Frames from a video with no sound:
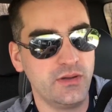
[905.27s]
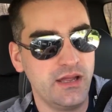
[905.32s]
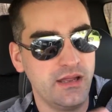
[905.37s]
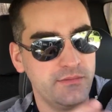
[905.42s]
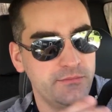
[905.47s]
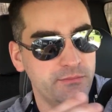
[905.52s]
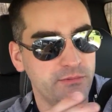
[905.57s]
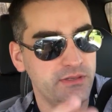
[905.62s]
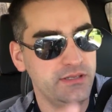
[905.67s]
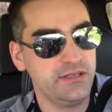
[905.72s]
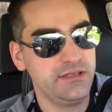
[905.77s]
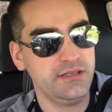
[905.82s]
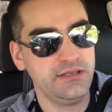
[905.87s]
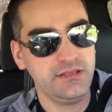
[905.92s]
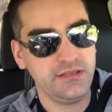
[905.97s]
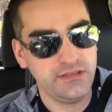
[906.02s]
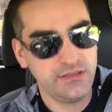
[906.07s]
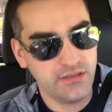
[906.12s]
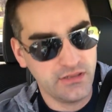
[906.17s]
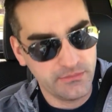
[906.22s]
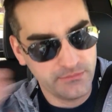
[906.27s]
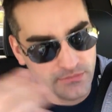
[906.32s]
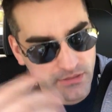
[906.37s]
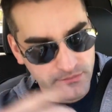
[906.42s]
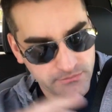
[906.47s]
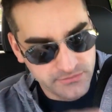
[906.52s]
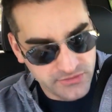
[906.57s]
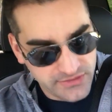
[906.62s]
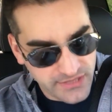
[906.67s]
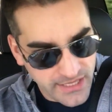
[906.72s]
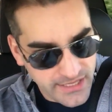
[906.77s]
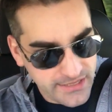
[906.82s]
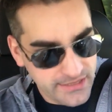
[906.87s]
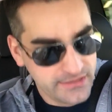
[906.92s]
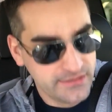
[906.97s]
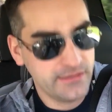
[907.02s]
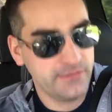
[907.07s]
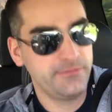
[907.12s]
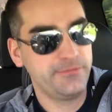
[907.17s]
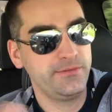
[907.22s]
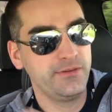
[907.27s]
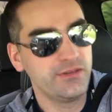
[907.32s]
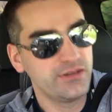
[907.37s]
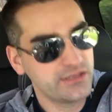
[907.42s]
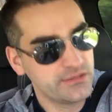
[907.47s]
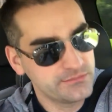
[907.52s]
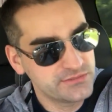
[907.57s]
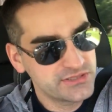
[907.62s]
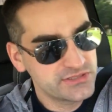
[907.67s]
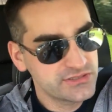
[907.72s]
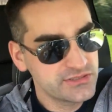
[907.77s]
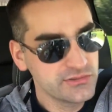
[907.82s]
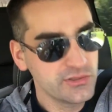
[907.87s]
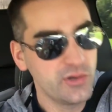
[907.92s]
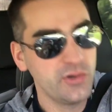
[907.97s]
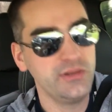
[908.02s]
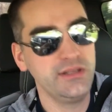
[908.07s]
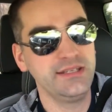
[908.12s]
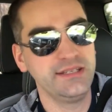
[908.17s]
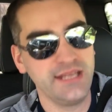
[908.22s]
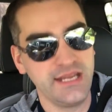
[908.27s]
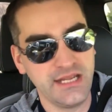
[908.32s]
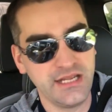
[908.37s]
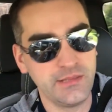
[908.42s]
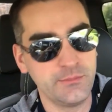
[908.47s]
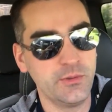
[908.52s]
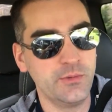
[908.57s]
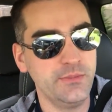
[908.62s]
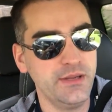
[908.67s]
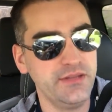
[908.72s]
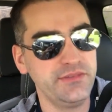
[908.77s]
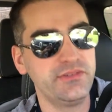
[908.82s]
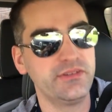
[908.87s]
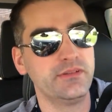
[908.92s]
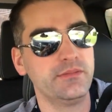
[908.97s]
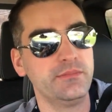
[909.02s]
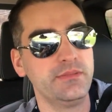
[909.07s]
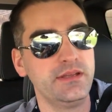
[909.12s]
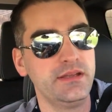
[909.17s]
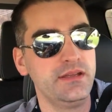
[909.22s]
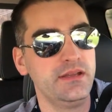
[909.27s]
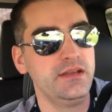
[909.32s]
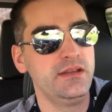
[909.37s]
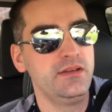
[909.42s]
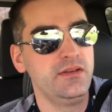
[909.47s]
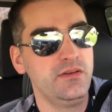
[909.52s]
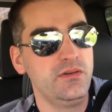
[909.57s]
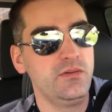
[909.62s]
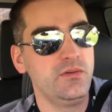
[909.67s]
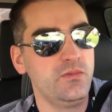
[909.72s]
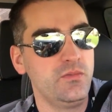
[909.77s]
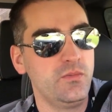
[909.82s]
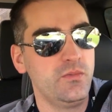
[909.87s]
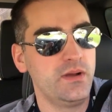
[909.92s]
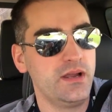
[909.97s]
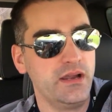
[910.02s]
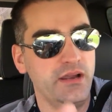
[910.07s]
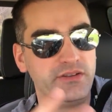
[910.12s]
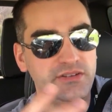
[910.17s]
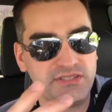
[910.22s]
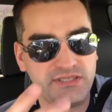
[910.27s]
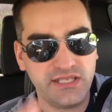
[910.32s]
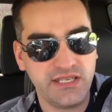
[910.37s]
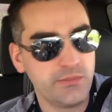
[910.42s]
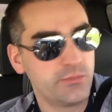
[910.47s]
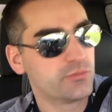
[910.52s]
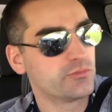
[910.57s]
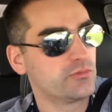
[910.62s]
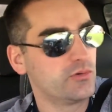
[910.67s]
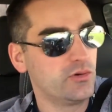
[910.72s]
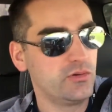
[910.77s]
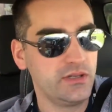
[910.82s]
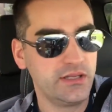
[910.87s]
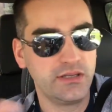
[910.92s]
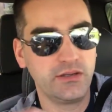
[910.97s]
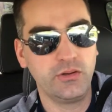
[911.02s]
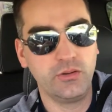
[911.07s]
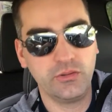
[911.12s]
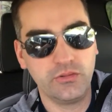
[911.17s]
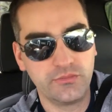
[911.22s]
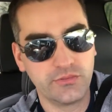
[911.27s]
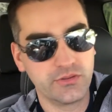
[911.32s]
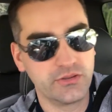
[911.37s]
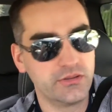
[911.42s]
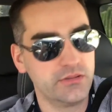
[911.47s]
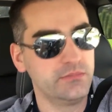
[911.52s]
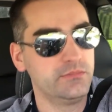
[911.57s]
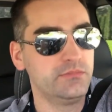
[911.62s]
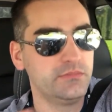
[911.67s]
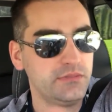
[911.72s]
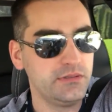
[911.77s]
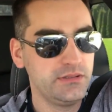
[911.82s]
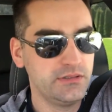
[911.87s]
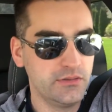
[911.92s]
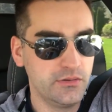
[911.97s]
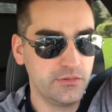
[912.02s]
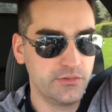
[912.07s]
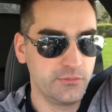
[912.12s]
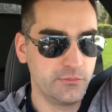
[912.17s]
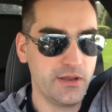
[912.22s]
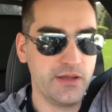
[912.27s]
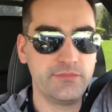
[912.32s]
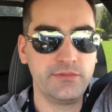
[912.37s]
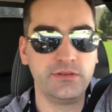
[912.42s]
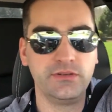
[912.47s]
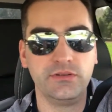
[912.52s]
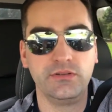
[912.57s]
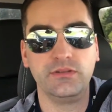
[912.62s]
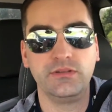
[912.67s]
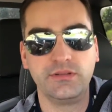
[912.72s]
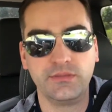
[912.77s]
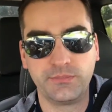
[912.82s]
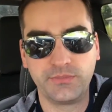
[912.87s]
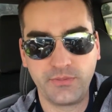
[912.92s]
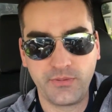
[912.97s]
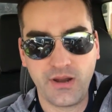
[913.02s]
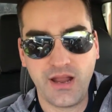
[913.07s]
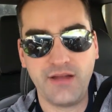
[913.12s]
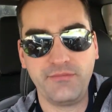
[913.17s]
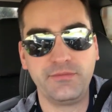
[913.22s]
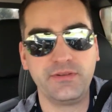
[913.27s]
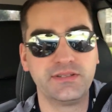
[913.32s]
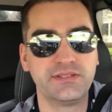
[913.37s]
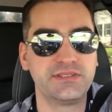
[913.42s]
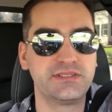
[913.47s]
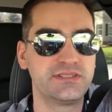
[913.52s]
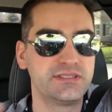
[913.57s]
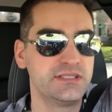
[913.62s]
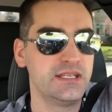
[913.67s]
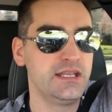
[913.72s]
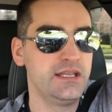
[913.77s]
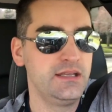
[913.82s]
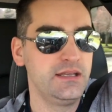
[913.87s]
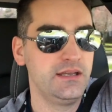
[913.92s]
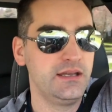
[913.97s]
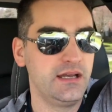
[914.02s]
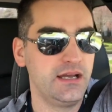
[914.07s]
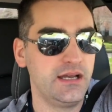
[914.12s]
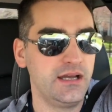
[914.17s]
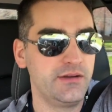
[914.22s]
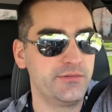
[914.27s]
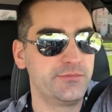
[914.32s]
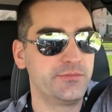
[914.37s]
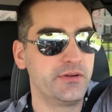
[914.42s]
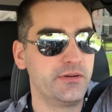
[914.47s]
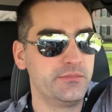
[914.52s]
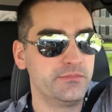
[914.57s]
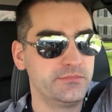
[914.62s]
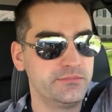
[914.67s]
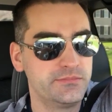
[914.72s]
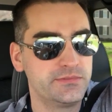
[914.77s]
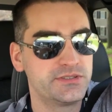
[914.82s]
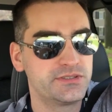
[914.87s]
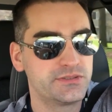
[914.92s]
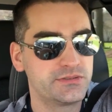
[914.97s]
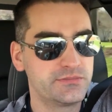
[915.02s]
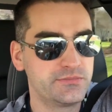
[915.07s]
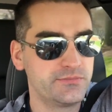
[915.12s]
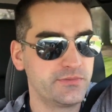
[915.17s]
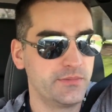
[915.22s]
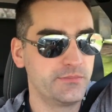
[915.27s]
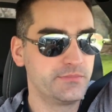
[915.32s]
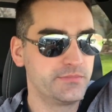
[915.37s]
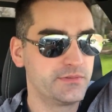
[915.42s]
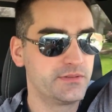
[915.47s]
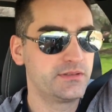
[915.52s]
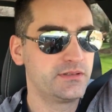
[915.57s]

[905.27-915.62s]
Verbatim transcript: every, you know, I'm, I'm gaining, I feel like I'm slowly gaining momentum where I just keep rolling over, you know, the revenue, the profits uh, from, from